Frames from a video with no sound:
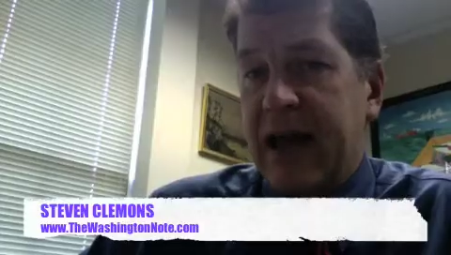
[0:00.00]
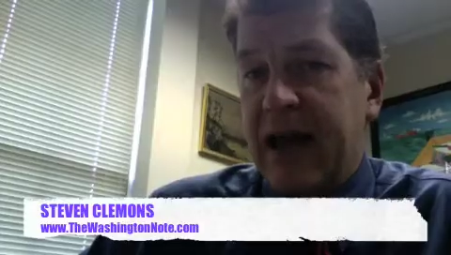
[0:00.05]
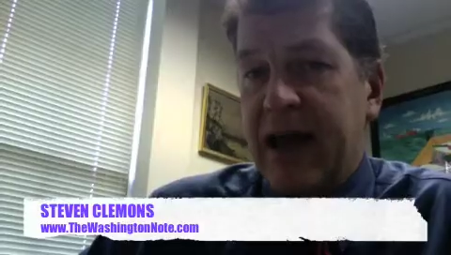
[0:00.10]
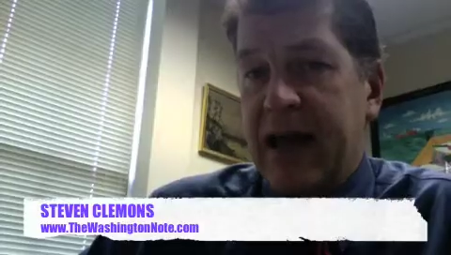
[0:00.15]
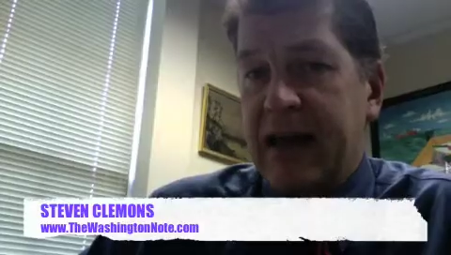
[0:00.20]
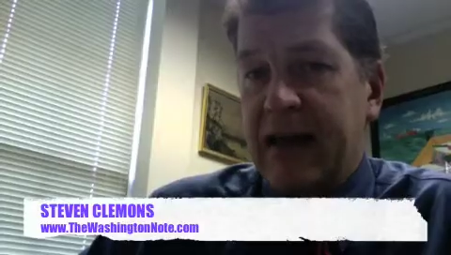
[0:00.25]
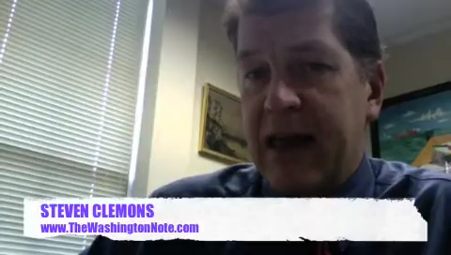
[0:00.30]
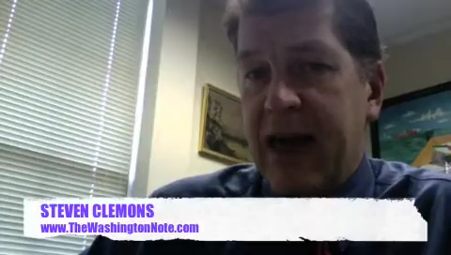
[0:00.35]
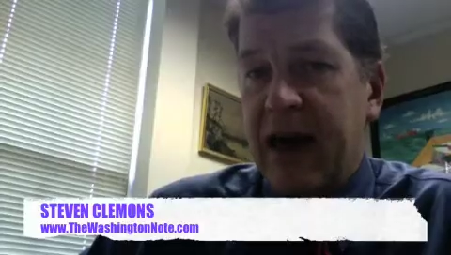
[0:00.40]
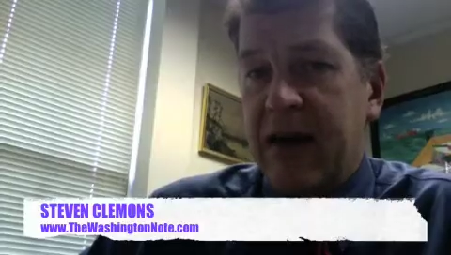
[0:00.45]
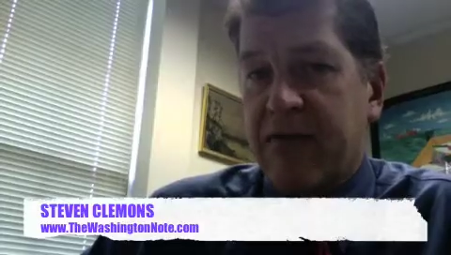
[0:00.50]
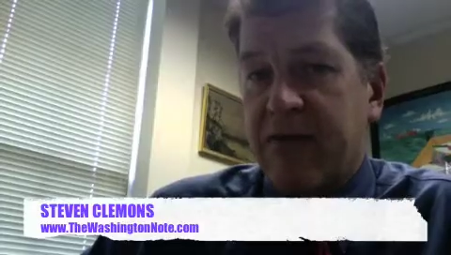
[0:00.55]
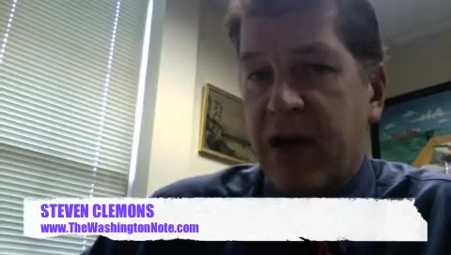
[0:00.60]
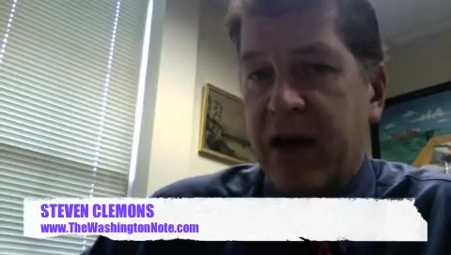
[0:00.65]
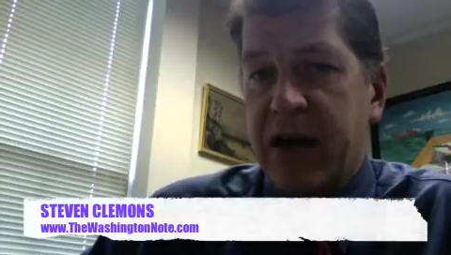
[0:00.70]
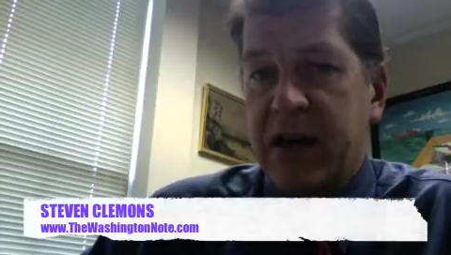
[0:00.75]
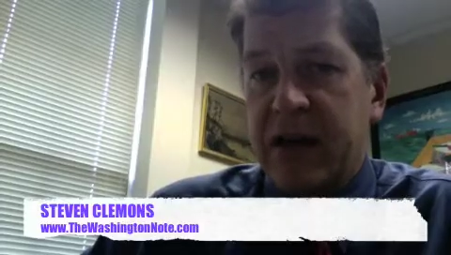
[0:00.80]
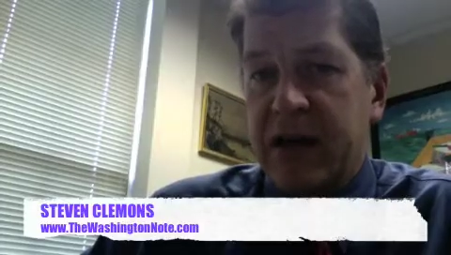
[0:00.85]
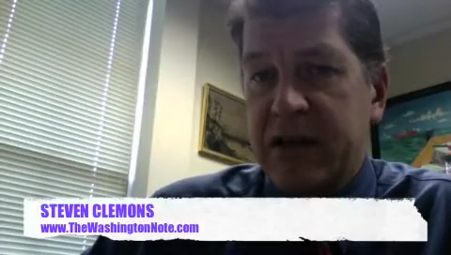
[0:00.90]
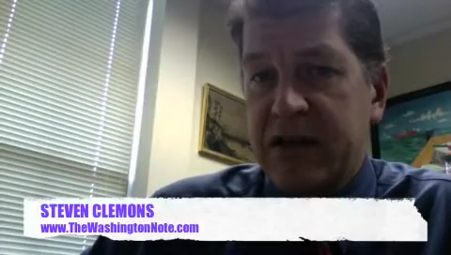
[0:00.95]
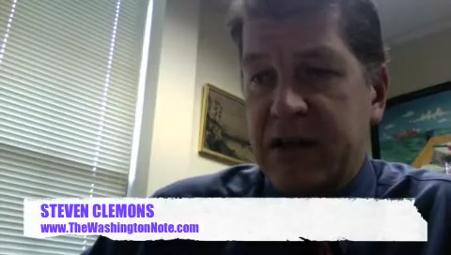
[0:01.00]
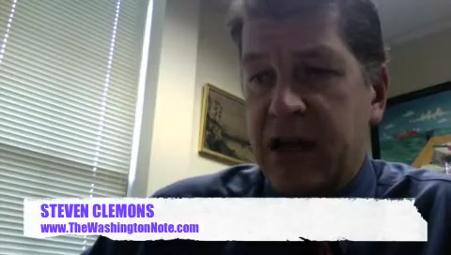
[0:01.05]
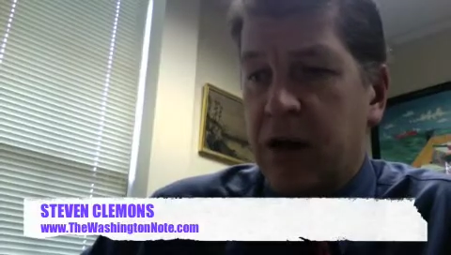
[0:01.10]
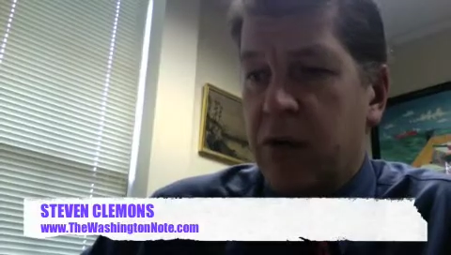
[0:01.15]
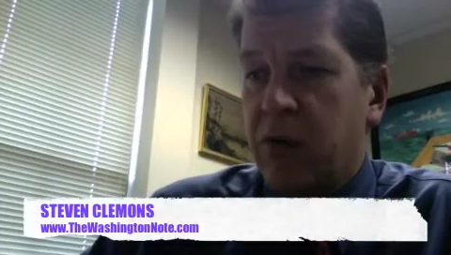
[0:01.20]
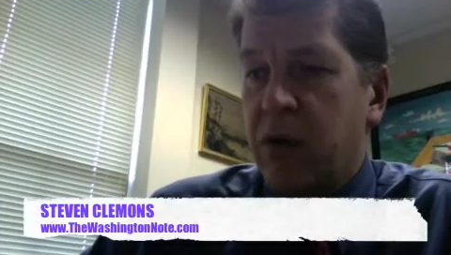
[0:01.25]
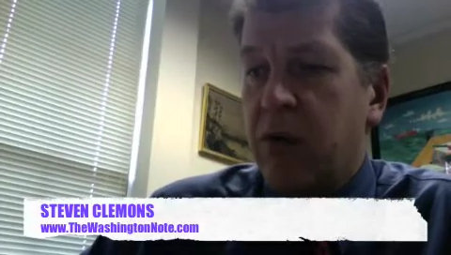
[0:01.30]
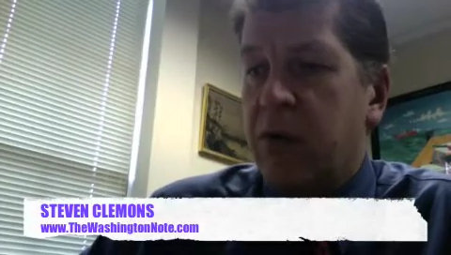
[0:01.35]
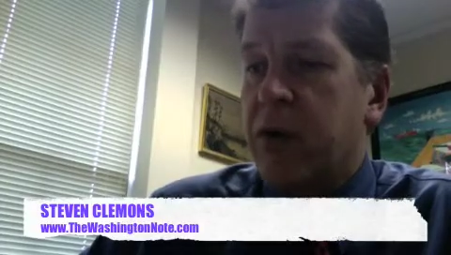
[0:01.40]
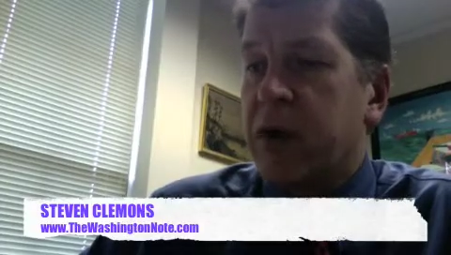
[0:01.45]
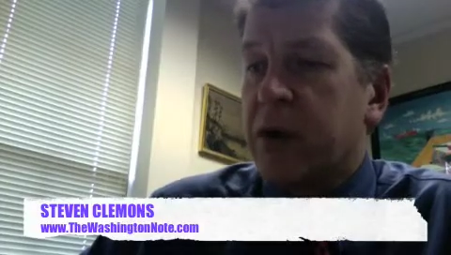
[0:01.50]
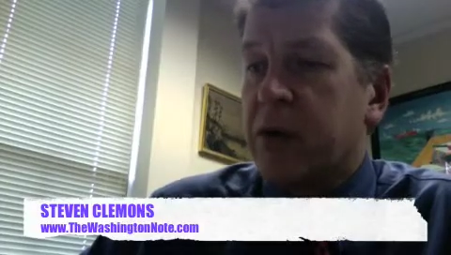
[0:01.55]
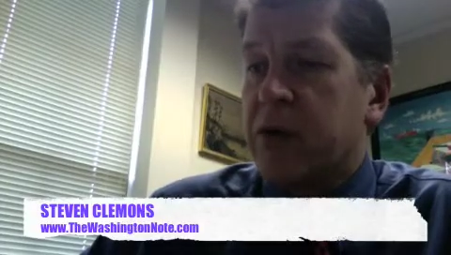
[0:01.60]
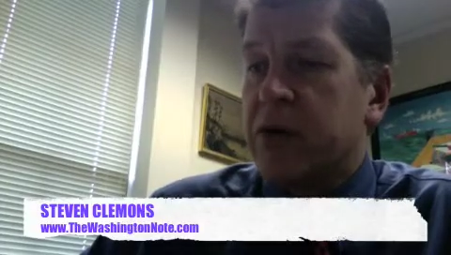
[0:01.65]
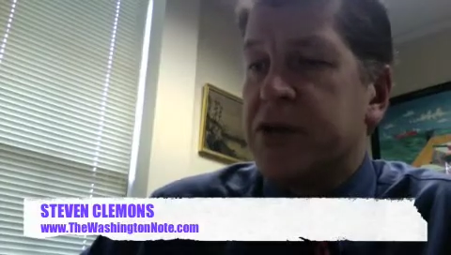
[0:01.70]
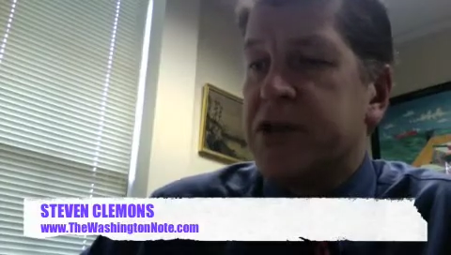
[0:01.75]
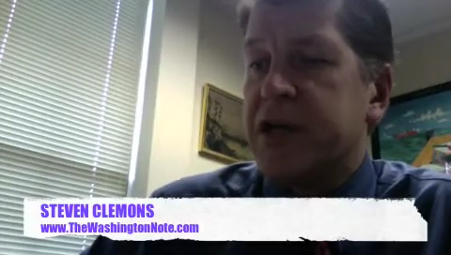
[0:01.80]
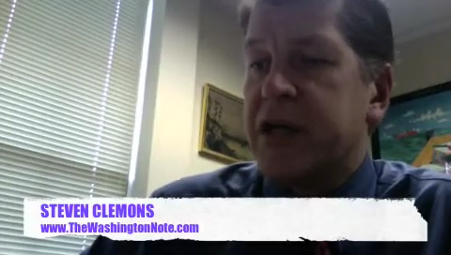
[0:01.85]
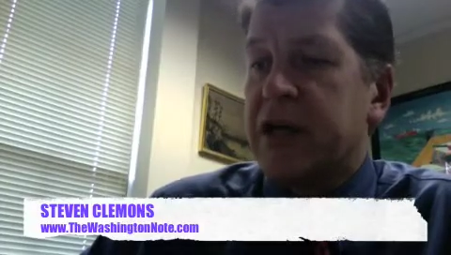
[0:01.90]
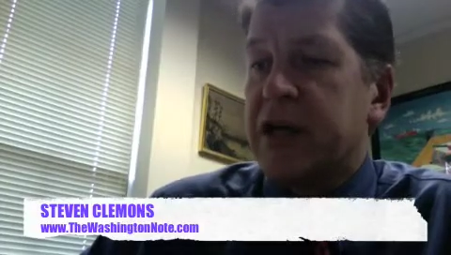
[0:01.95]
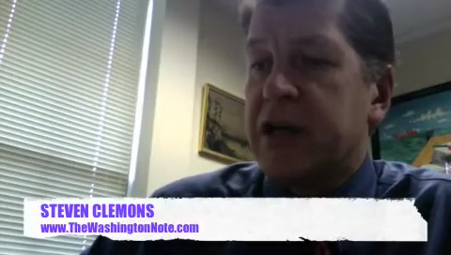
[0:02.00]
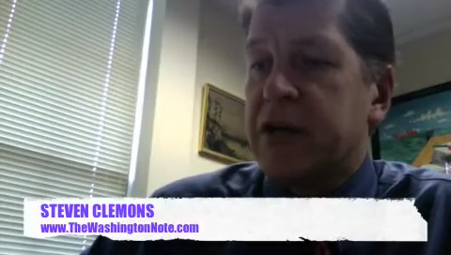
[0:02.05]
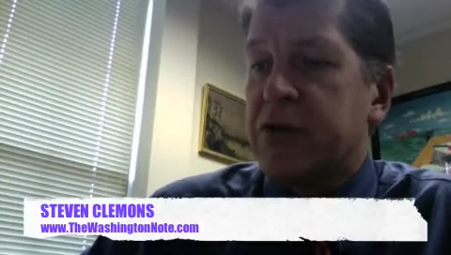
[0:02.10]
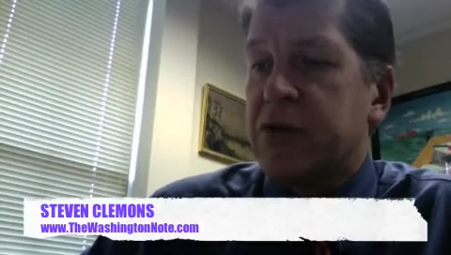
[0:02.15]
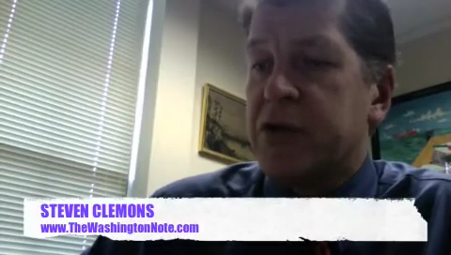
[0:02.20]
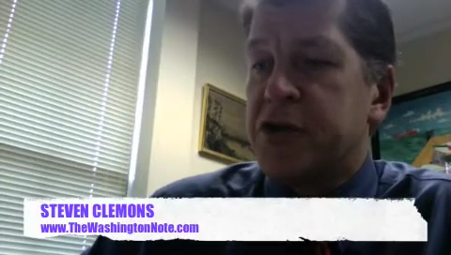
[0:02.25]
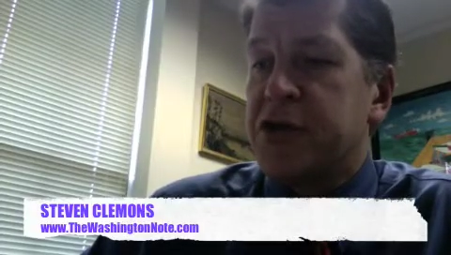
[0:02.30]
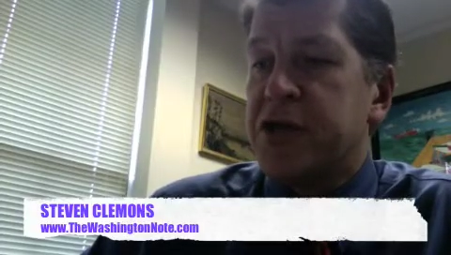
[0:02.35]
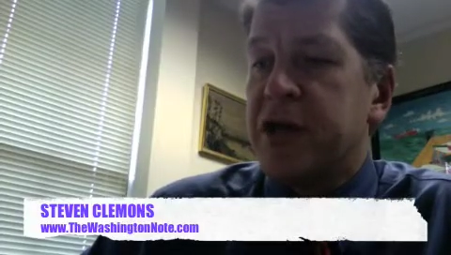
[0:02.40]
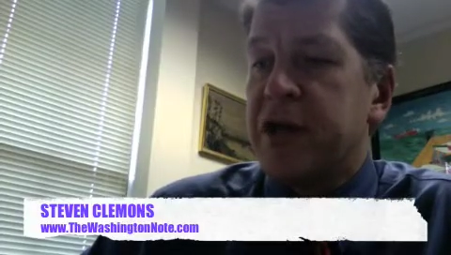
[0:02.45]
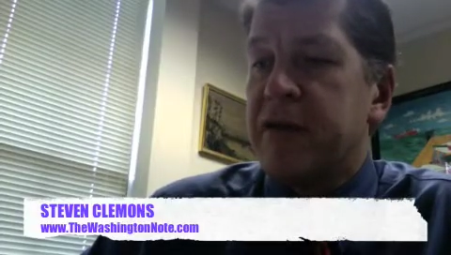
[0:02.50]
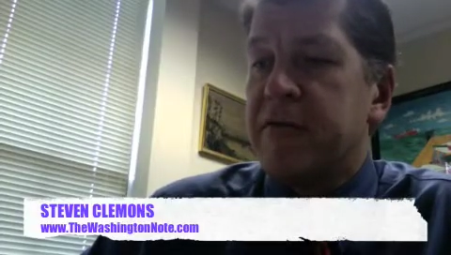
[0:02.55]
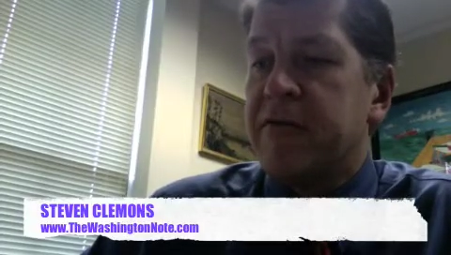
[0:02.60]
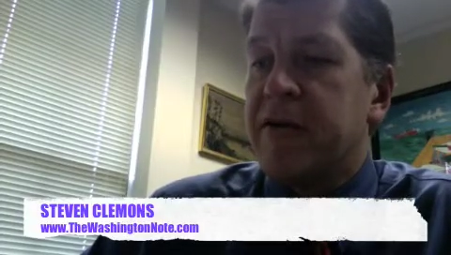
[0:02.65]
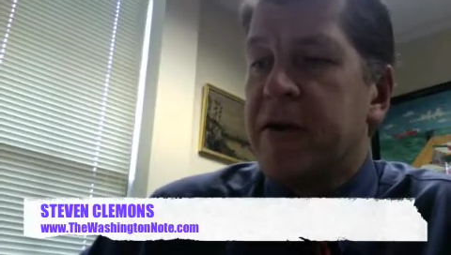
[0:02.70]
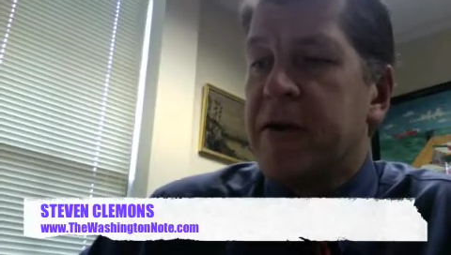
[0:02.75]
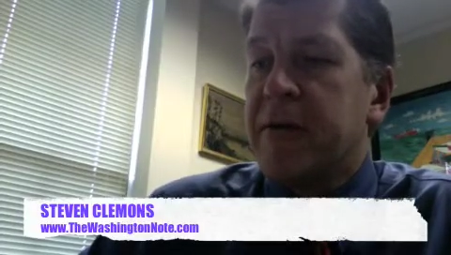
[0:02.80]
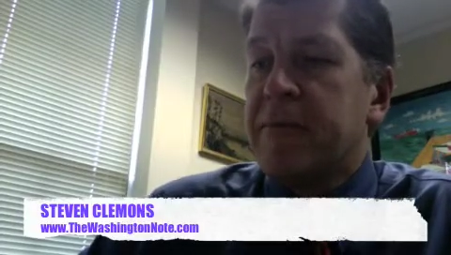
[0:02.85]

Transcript: and that frankly is not what we are seeking to achieve.